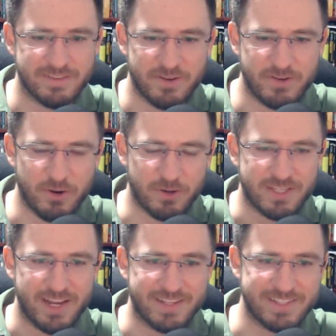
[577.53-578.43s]

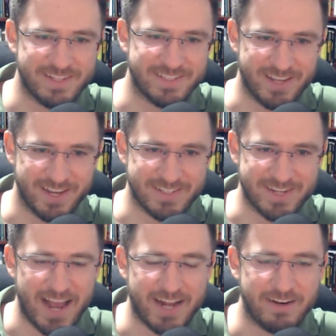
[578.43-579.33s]
neuroscience has, has
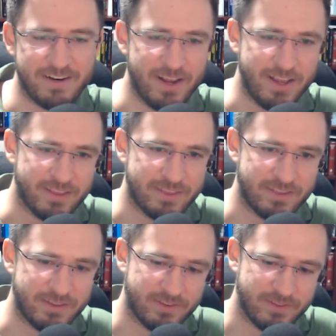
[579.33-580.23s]
gotten,
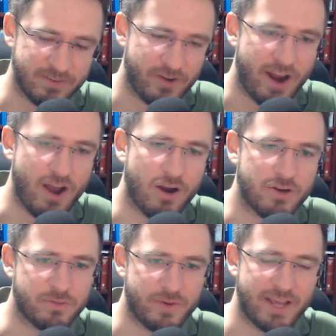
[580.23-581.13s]
the the very
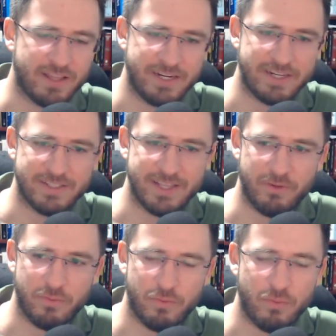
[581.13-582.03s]
harsh reality is
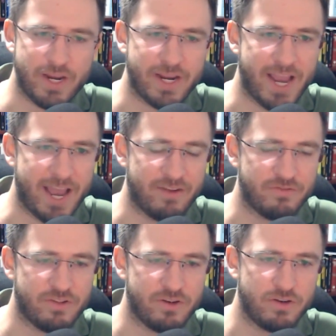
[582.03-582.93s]
that we
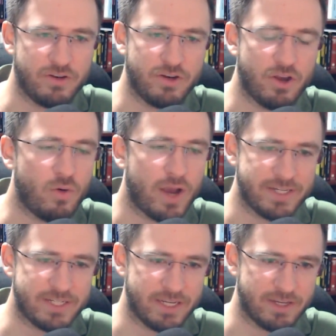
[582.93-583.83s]
have no
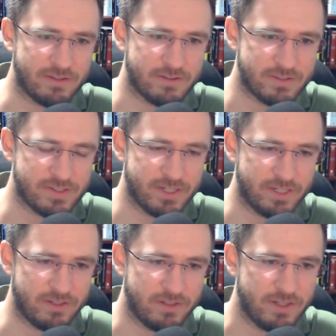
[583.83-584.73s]
idea
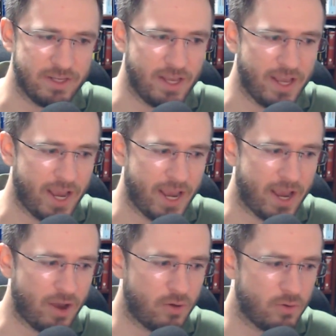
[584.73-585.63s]
still
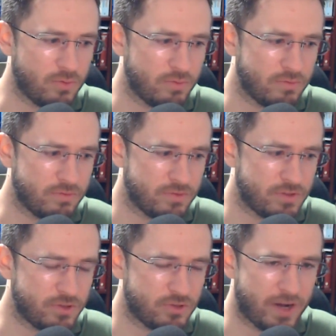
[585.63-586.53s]
how
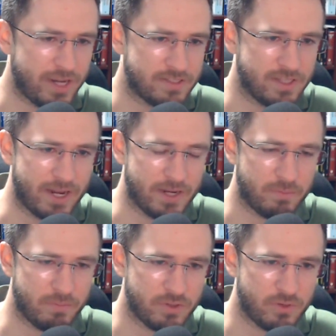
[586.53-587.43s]
to
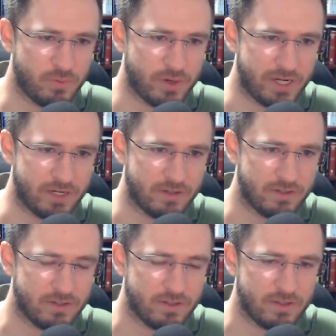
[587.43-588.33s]
translate
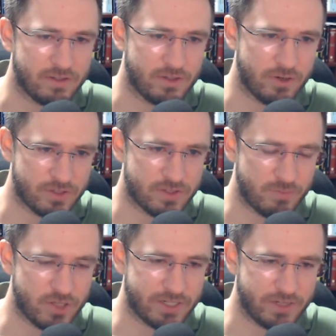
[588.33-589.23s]
between your
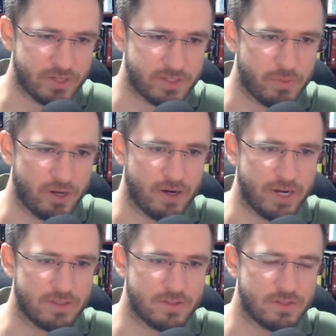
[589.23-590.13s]
subjective
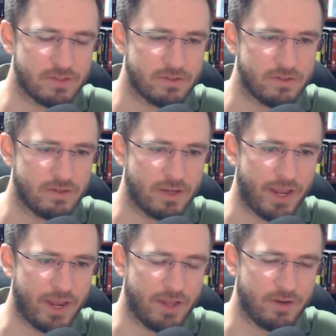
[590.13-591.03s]
experience
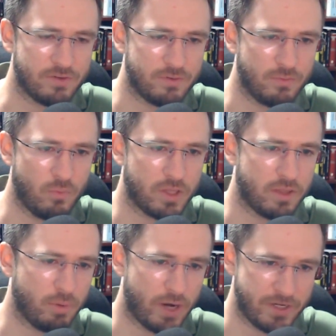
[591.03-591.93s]
and
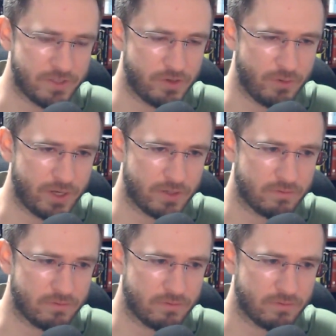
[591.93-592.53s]
what the brain is doing.